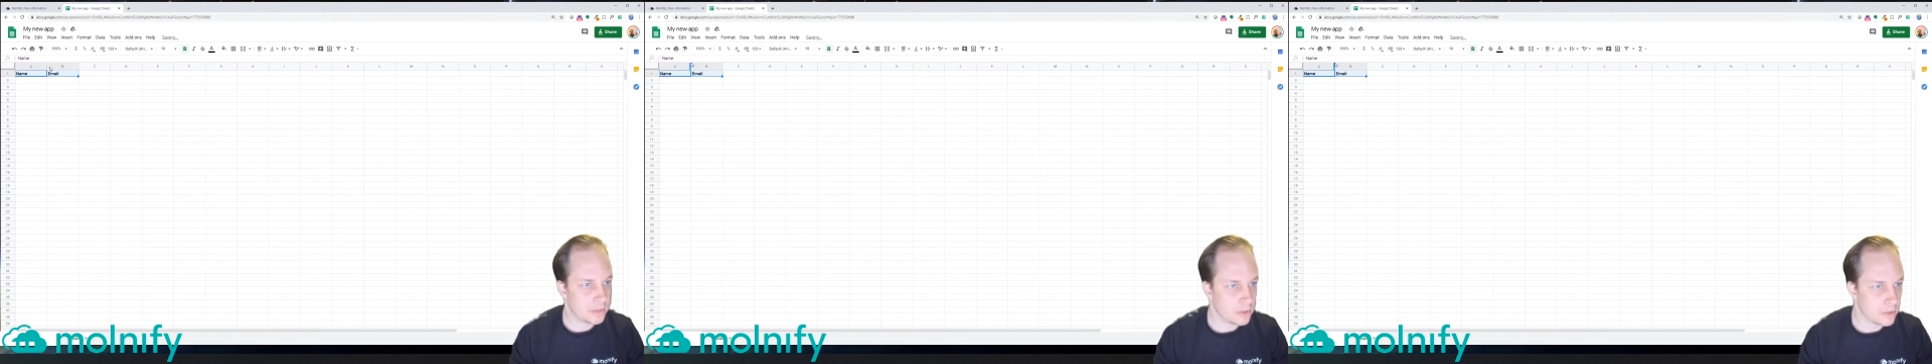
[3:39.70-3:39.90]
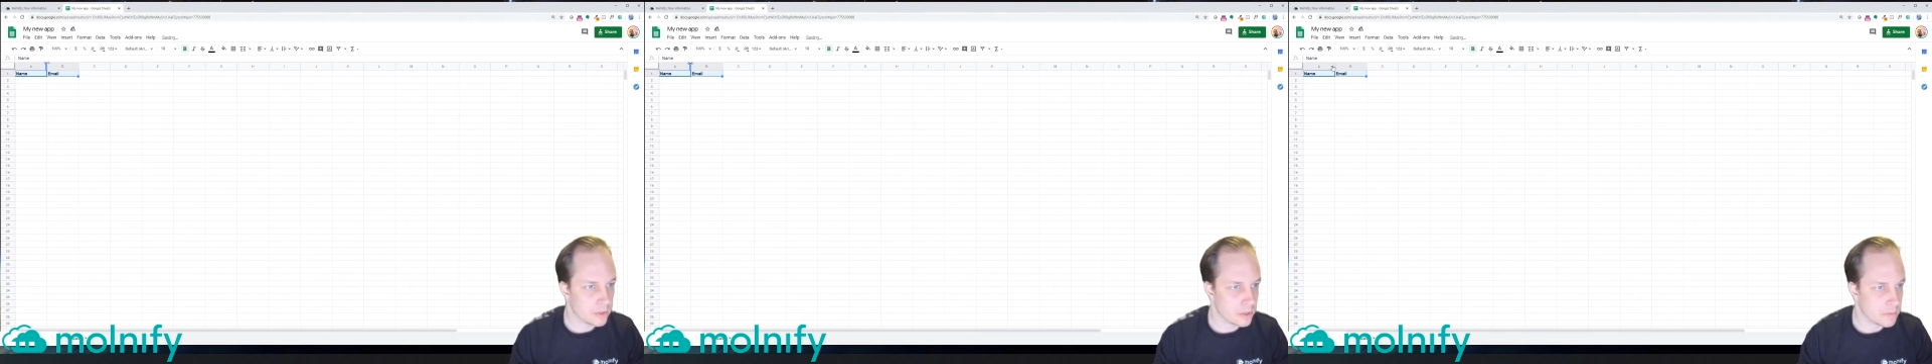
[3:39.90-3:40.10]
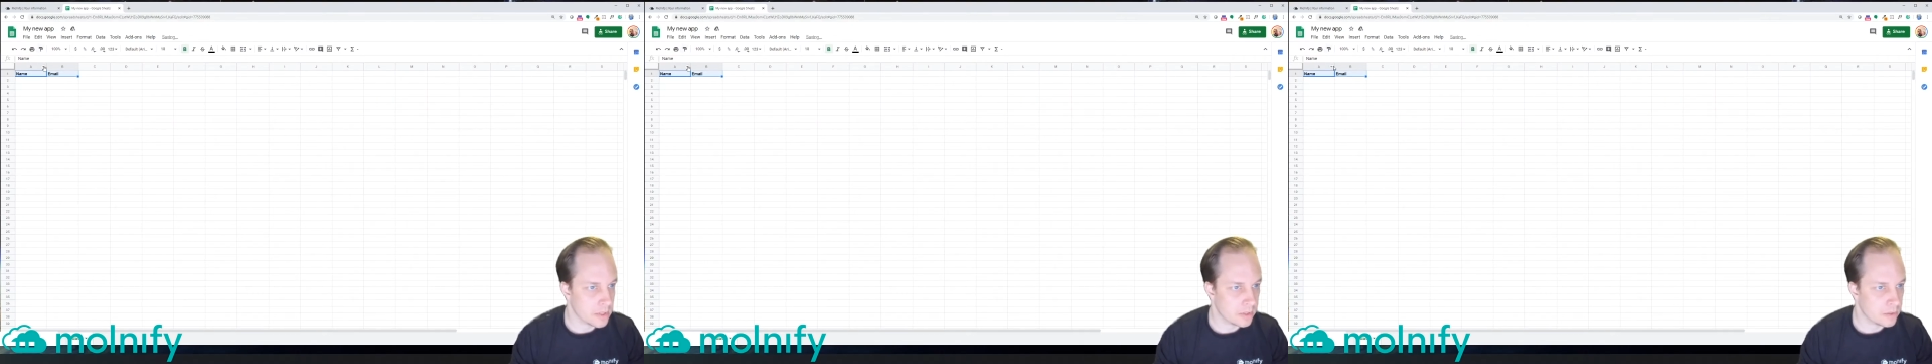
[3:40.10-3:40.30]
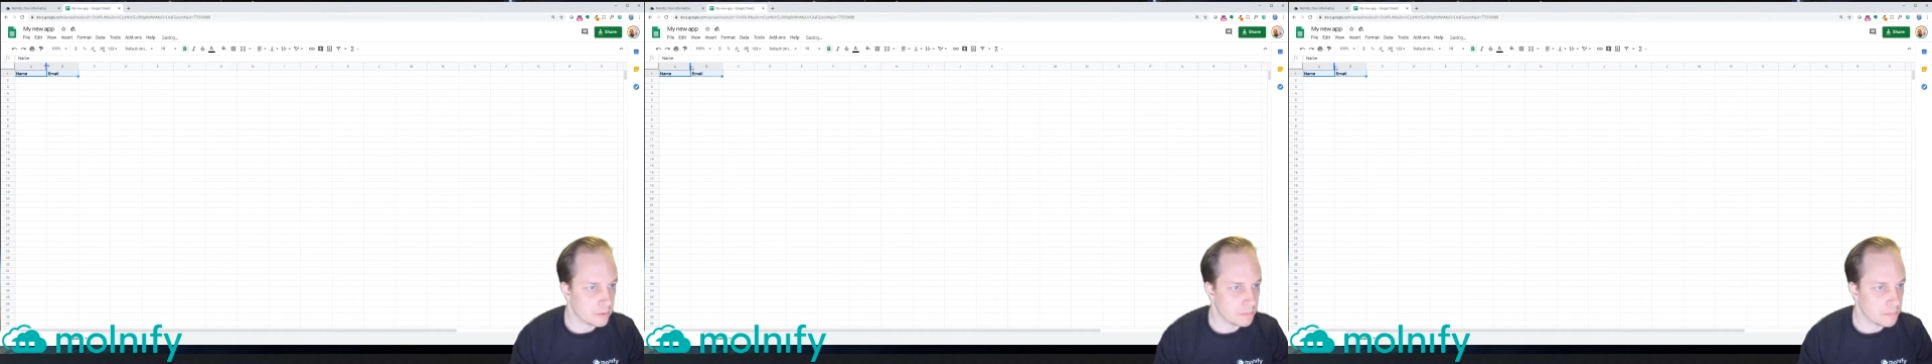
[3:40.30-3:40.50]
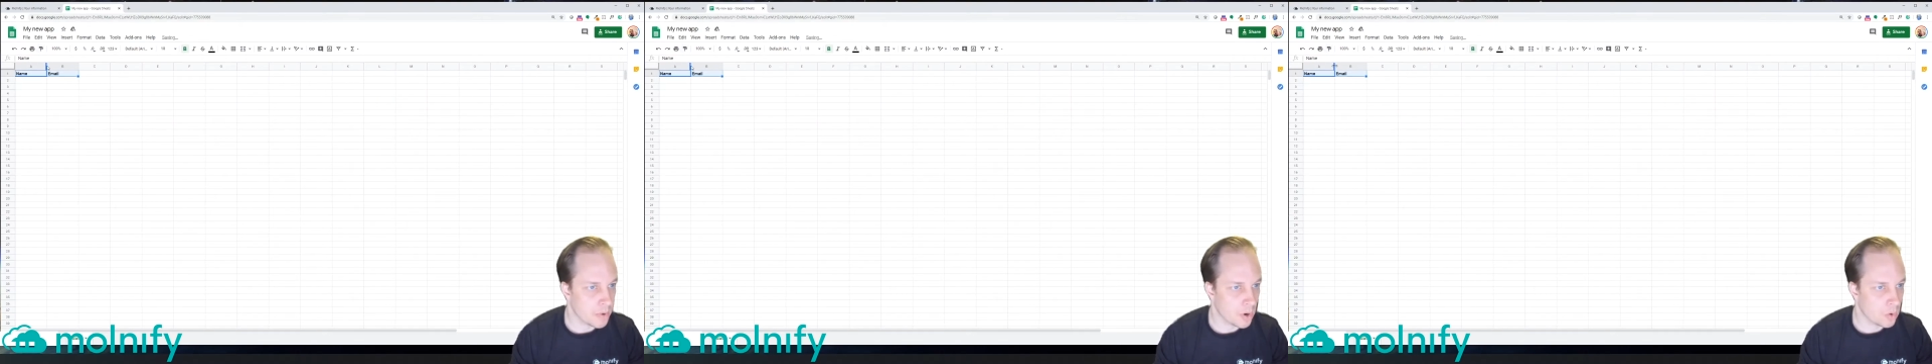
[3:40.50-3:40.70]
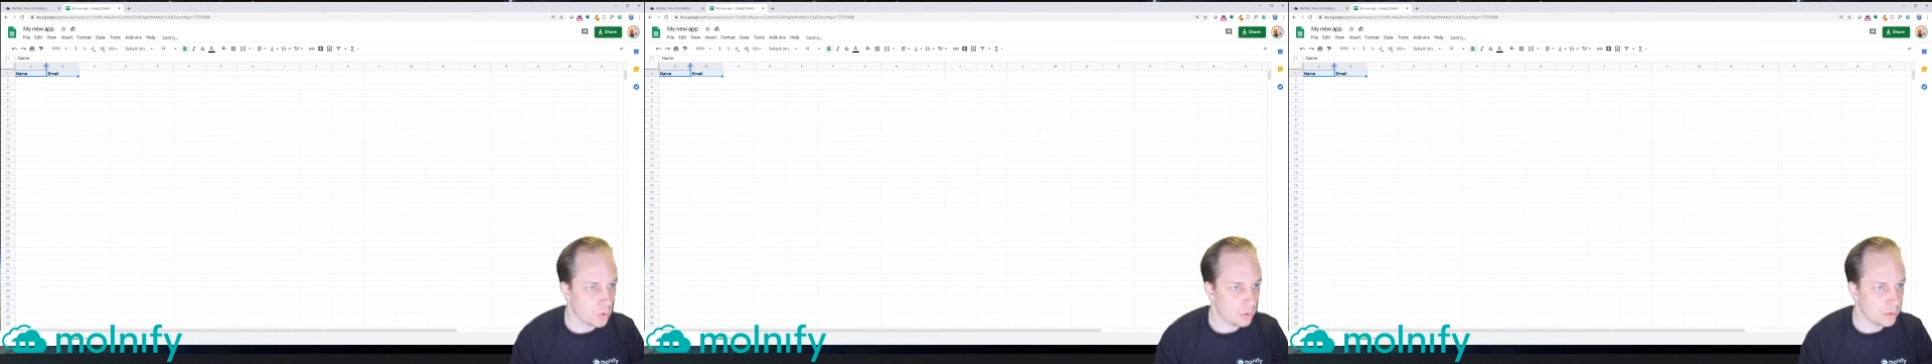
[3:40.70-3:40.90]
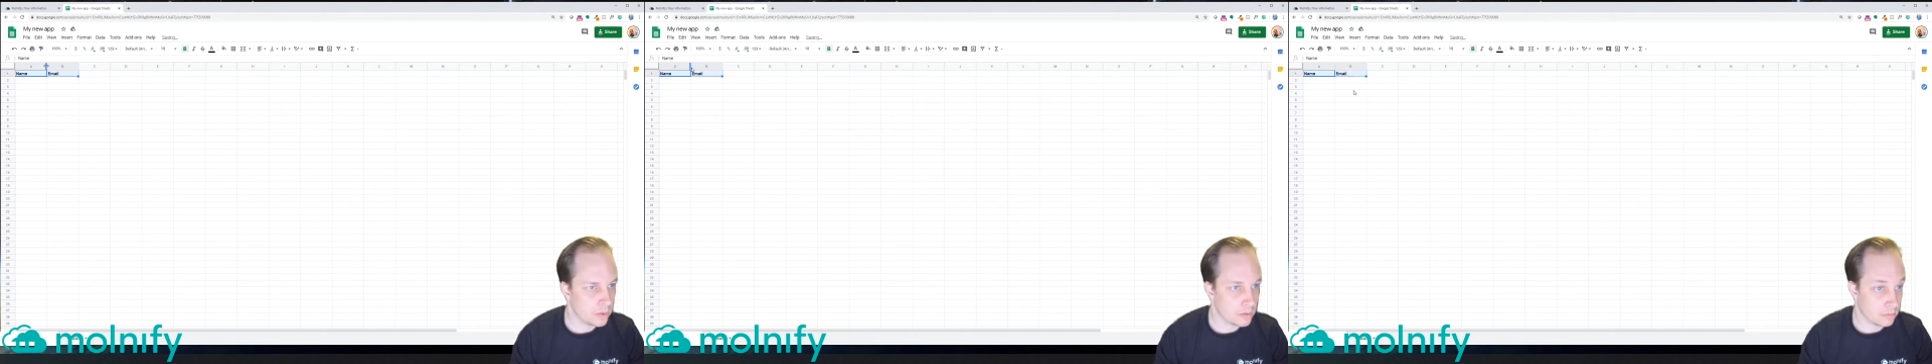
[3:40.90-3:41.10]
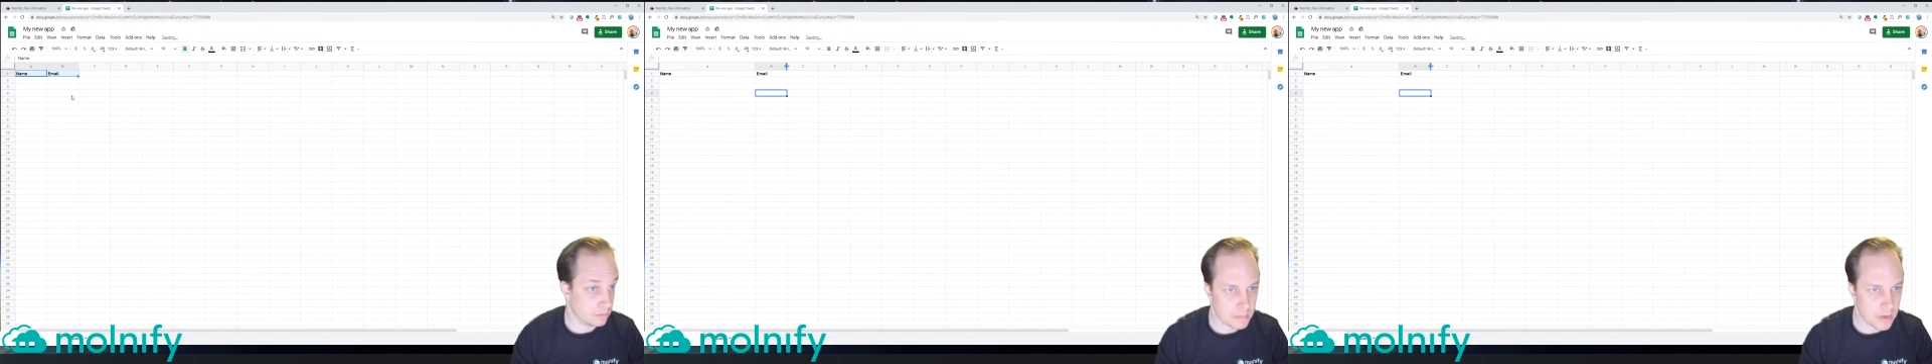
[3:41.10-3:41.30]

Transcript: Turn them into bold,